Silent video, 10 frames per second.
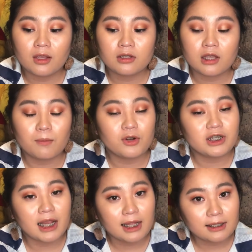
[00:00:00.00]
some more
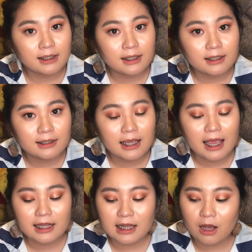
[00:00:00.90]
chances,
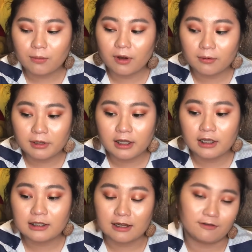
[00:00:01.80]
and I'll
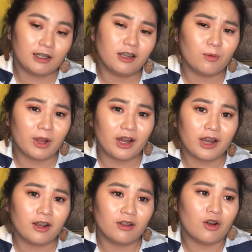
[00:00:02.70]
probably definitely wear
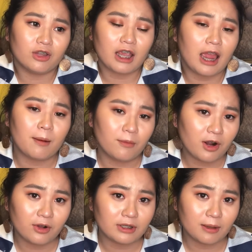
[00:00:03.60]
it on
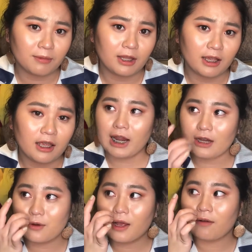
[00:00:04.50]
camera or something. When
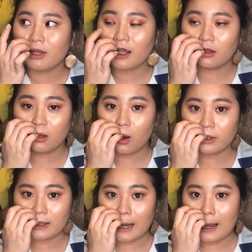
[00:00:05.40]
I don't have like a
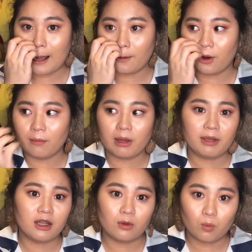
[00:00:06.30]
long day out, or
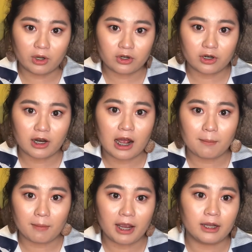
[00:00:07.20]
maybe in the winter,
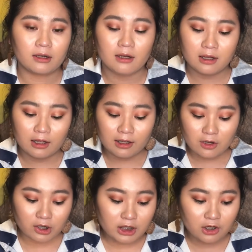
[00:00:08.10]
I might
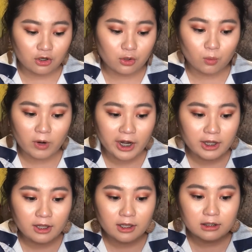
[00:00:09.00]
continue to
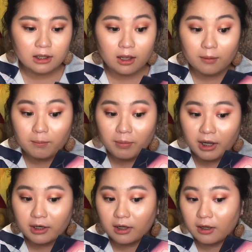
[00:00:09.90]
wear this,
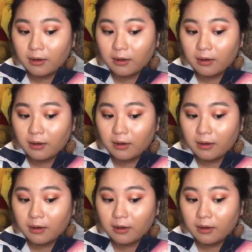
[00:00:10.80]
but